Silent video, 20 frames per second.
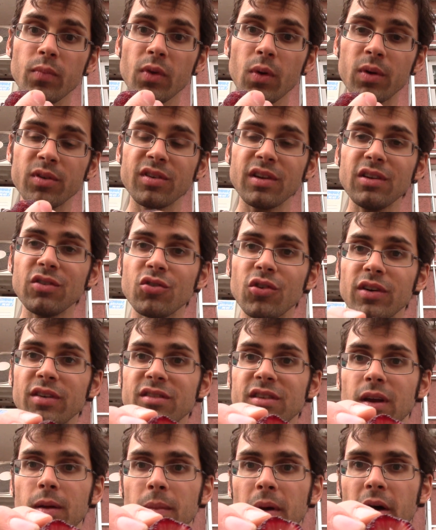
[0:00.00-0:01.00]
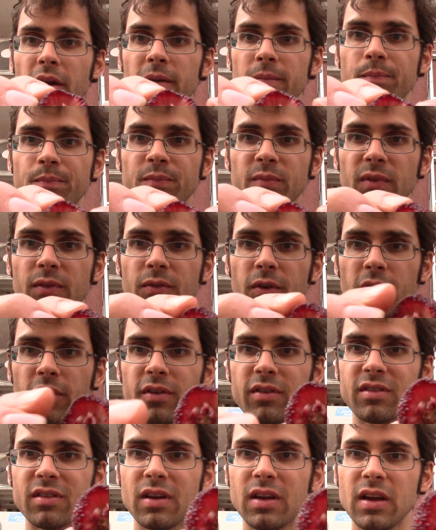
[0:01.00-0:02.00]
What's interesting about it,
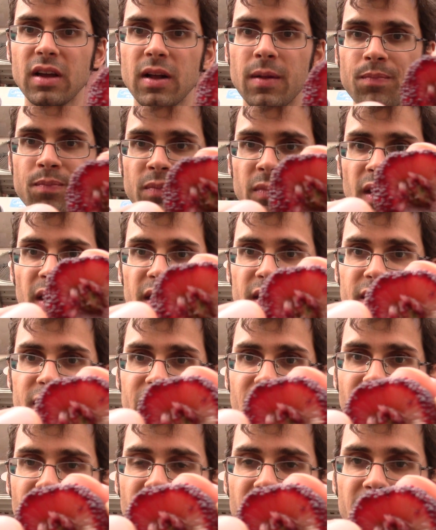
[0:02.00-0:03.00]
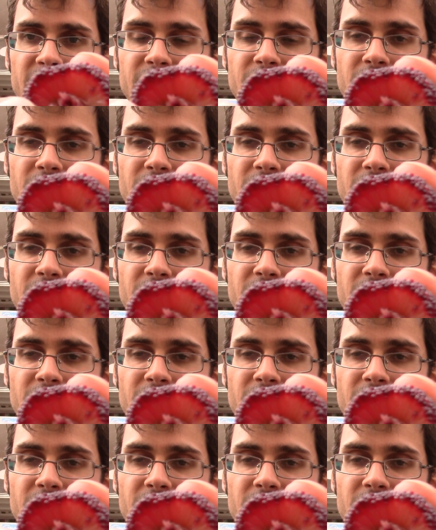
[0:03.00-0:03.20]
first, is that